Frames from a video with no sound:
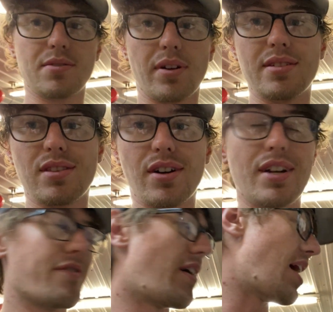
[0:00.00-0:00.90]
one is
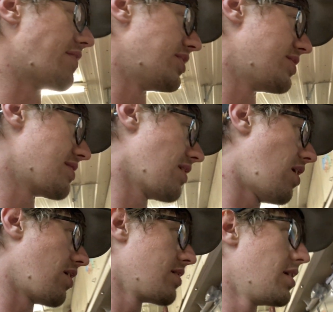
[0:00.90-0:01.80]
35 inches
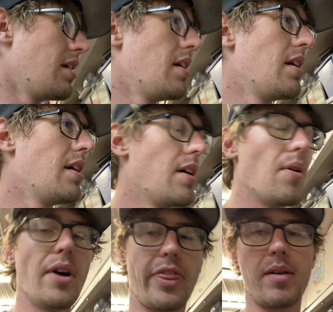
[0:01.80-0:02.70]
long.
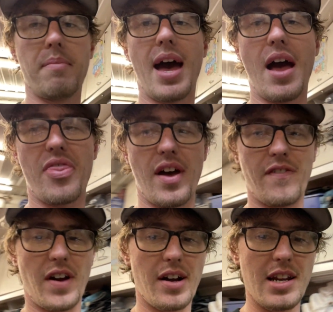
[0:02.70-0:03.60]
With the math, I
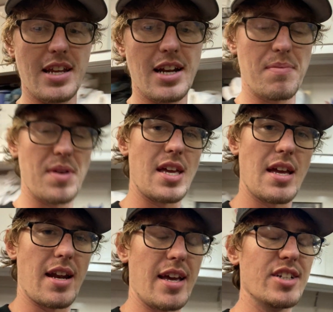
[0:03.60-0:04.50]
figured it needed to be
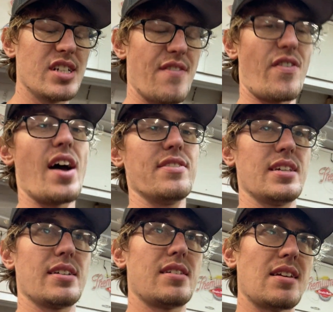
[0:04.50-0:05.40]
1
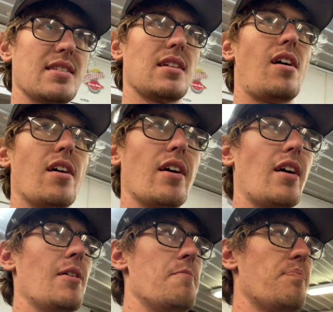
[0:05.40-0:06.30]
5/16 inches
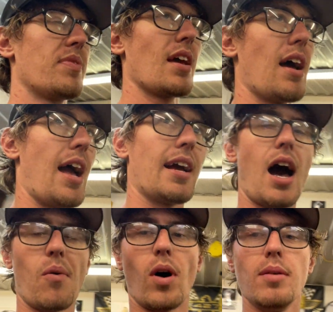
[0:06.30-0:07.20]
longer. I
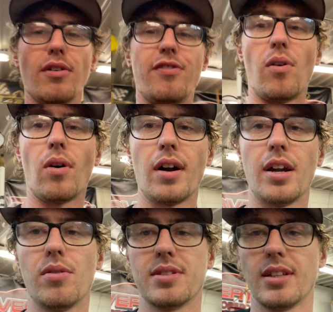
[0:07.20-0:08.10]
got one before and
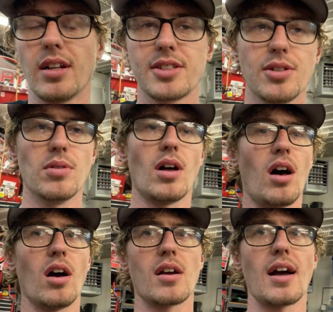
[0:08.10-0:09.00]
it was a little too
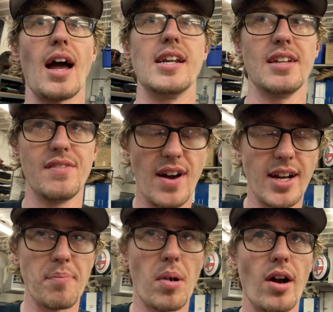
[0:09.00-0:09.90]
long. I did find
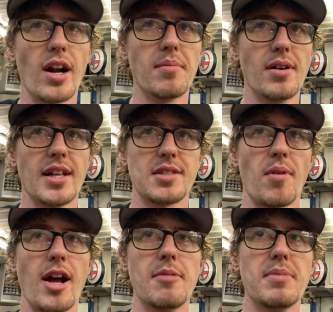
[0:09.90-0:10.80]
a part number that's
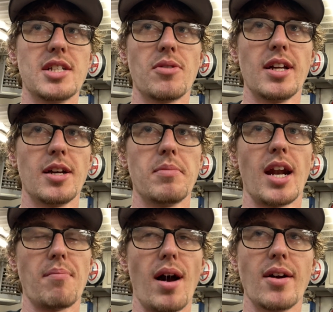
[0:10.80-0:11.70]
right in between them, and
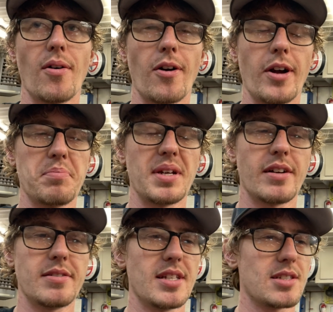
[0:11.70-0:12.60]
I might order it
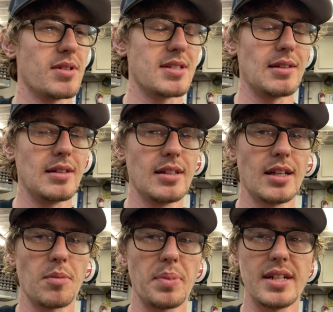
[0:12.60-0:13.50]
because this one's a
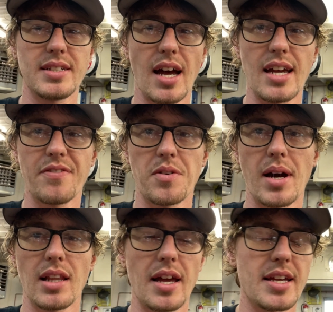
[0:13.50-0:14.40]
little bit tight for
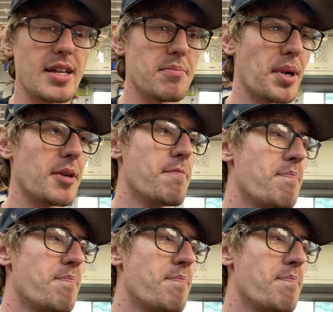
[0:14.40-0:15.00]
my liking, but